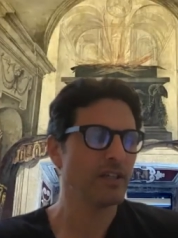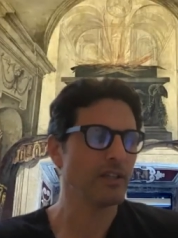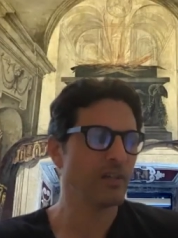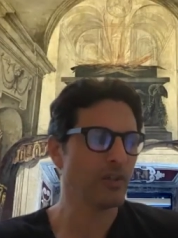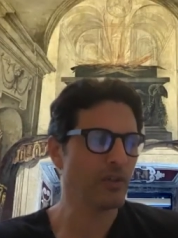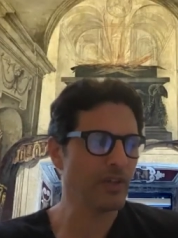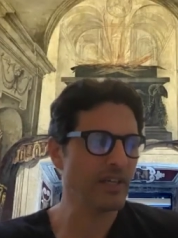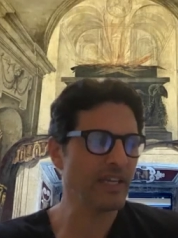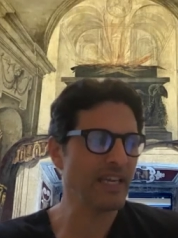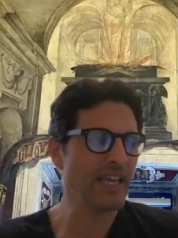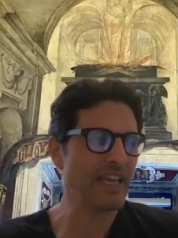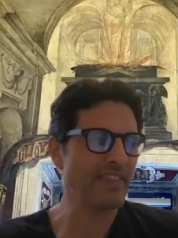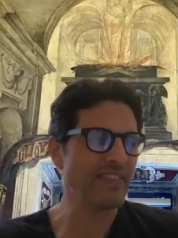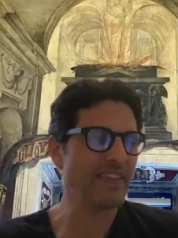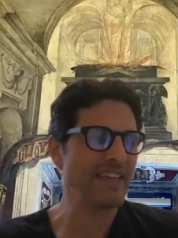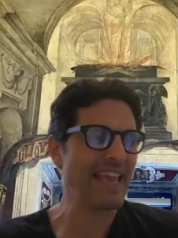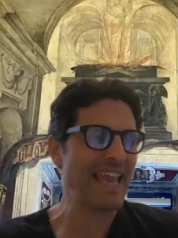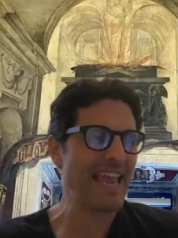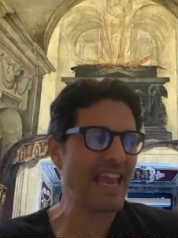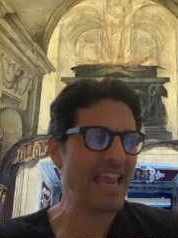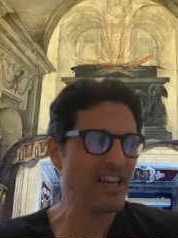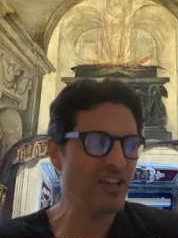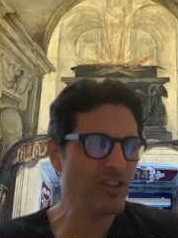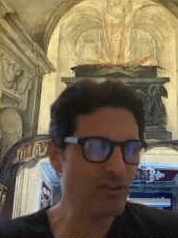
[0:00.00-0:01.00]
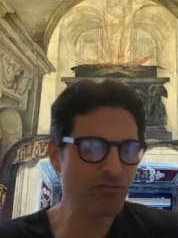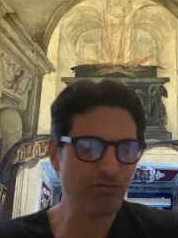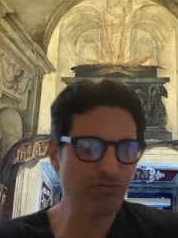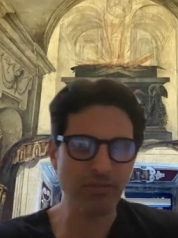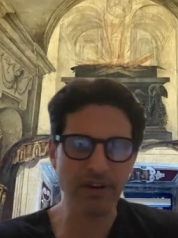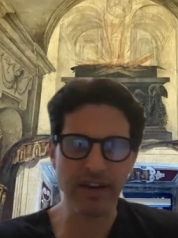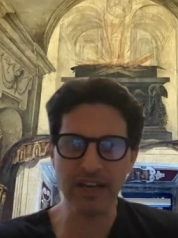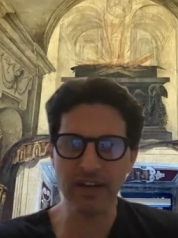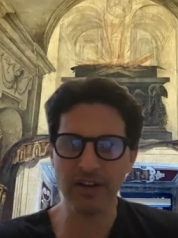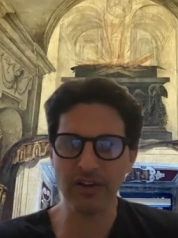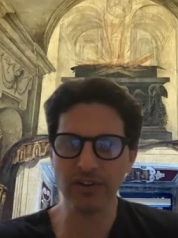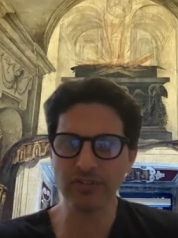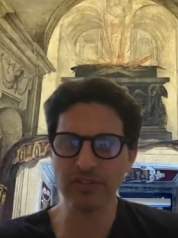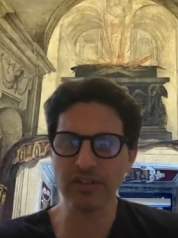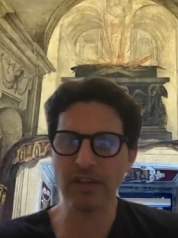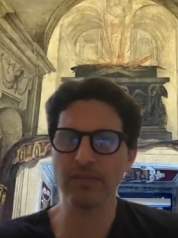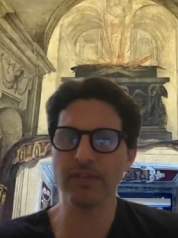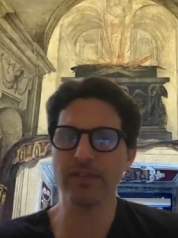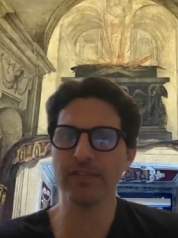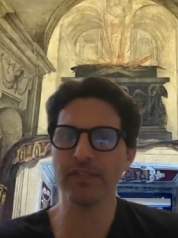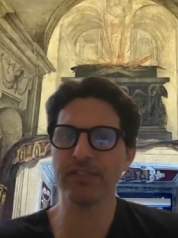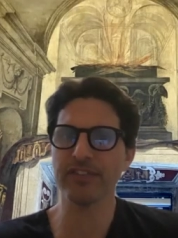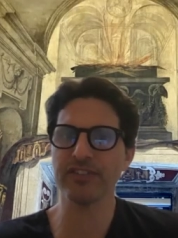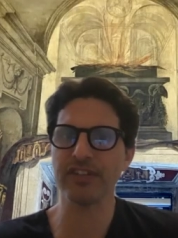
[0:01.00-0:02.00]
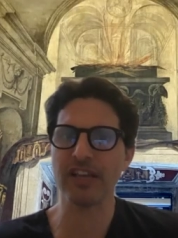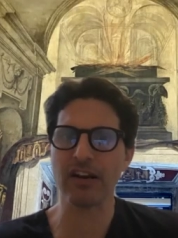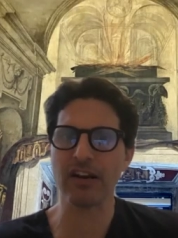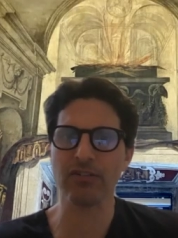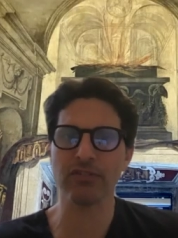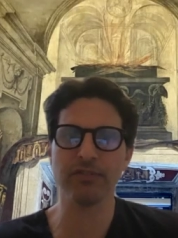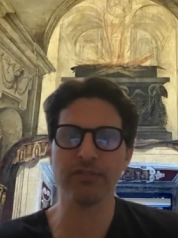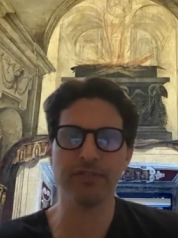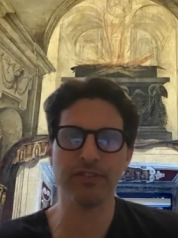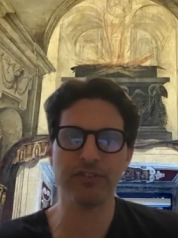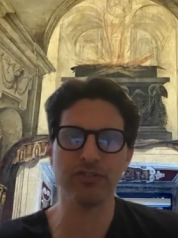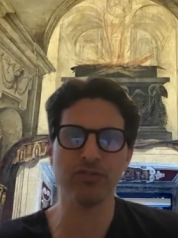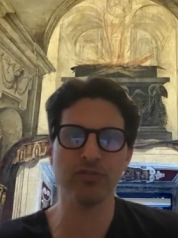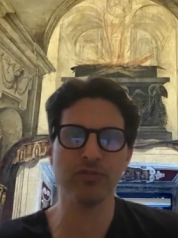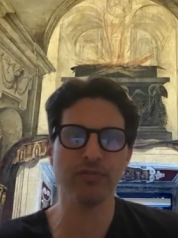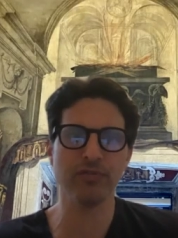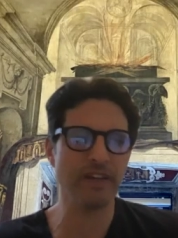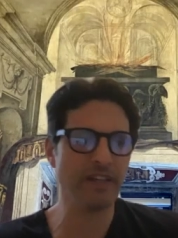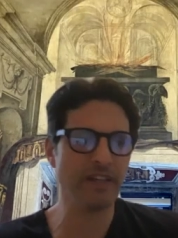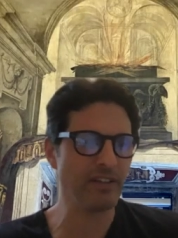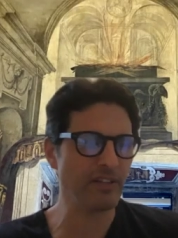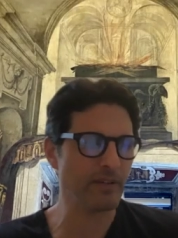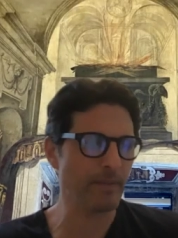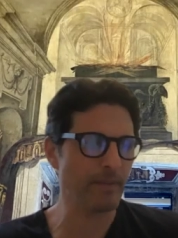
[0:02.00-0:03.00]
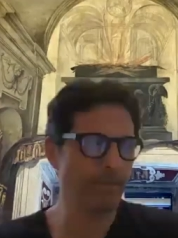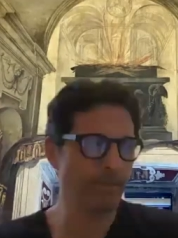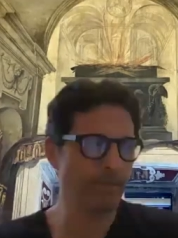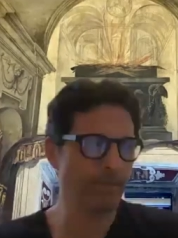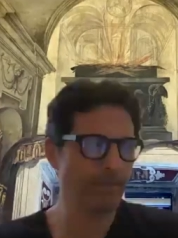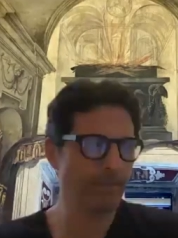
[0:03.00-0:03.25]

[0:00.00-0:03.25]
looking at the entrails of a sacrificial victim.